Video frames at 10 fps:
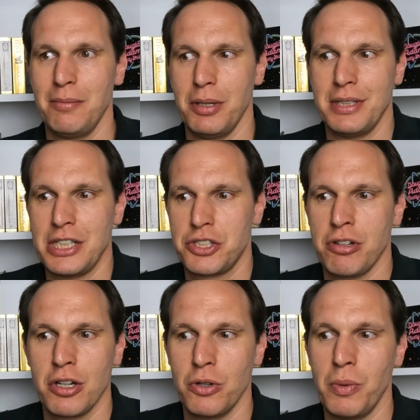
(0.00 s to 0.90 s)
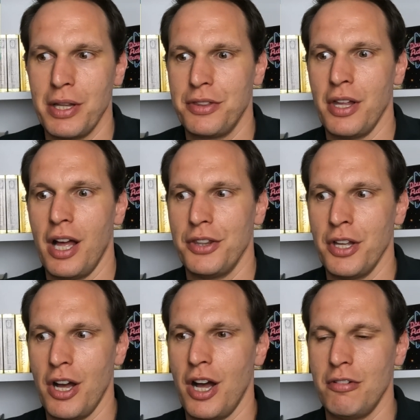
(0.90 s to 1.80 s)
but they struggle with the
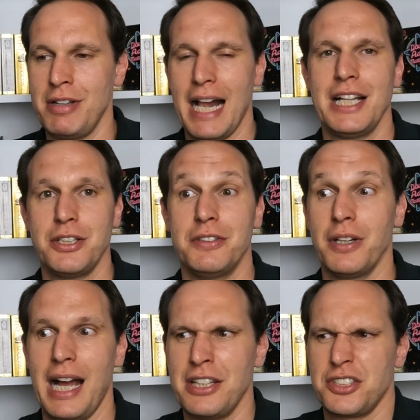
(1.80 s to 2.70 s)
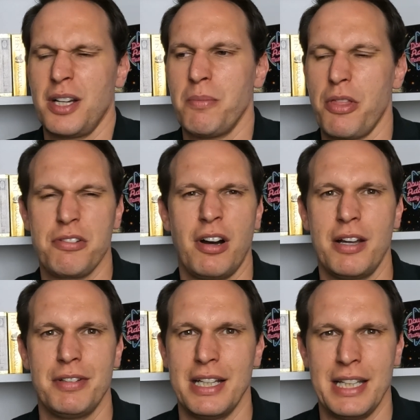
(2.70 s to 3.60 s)
reality of it, and some
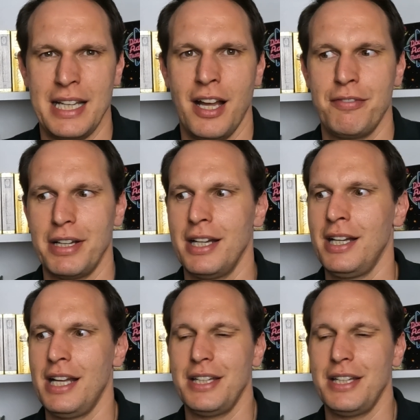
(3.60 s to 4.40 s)
thrive in it, they love it,